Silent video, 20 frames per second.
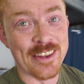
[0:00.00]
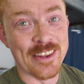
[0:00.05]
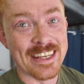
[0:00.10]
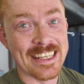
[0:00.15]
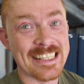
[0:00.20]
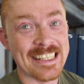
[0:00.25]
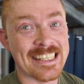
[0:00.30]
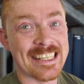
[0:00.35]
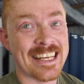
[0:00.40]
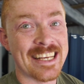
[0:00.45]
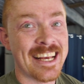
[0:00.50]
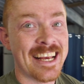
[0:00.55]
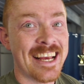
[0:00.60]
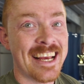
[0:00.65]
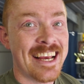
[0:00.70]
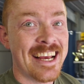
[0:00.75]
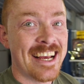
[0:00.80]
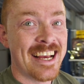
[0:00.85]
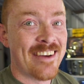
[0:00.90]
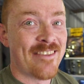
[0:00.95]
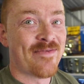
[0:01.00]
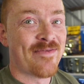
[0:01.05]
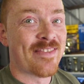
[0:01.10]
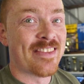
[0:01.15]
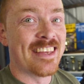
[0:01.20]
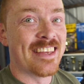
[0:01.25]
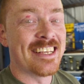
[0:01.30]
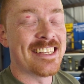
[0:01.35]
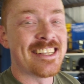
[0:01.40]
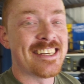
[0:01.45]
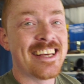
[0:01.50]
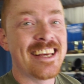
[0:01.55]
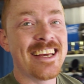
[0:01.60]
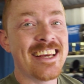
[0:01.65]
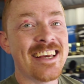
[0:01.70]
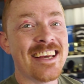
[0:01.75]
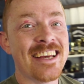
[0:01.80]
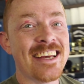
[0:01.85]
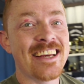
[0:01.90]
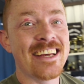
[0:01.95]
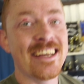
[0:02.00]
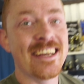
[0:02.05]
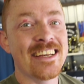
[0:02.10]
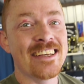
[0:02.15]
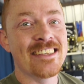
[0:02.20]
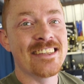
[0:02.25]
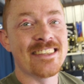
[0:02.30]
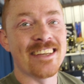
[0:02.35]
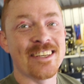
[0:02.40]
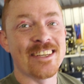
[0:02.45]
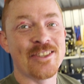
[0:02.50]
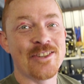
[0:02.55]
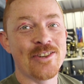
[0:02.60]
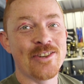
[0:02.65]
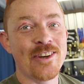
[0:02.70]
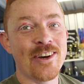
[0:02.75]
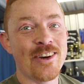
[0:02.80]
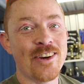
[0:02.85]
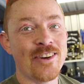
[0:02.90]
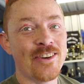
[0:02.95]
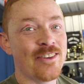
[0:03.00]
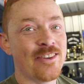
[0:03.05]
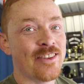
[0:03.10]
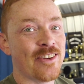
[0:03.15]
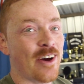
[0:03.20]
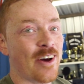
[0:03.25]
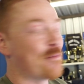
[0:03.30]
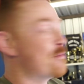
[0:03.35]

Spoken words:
This here is a studio that I